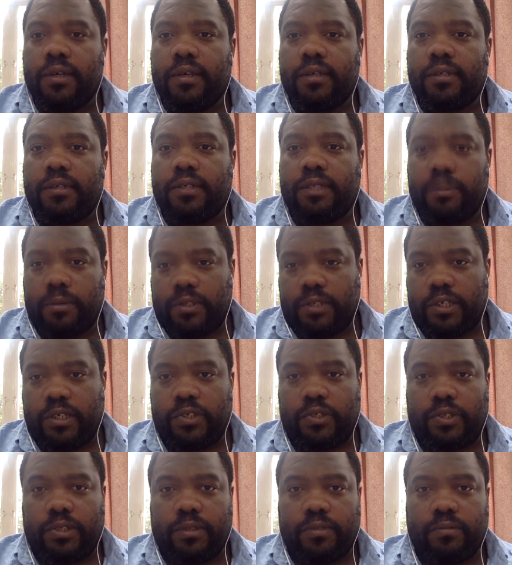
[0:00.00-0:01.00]

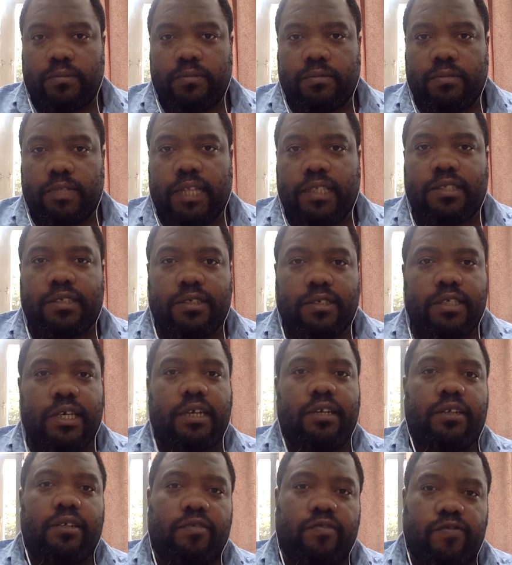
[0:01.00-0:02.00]
civilization. That's the
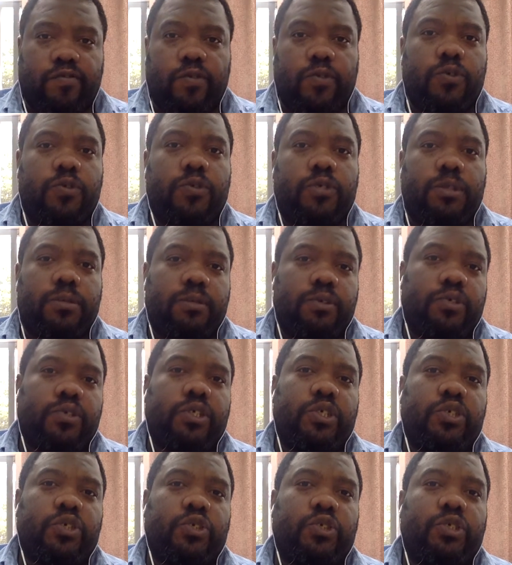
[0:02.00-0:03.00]
site of the first
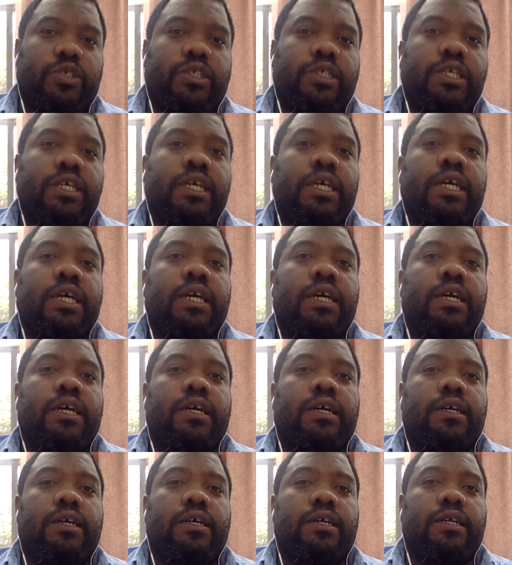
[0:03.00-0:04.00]
civilization
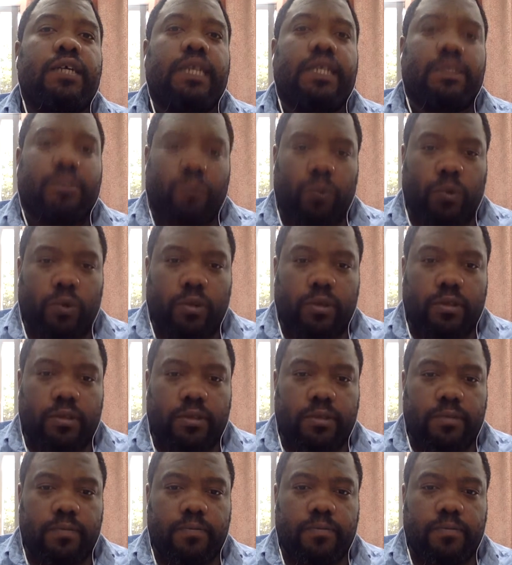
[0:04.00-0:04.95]
in the world.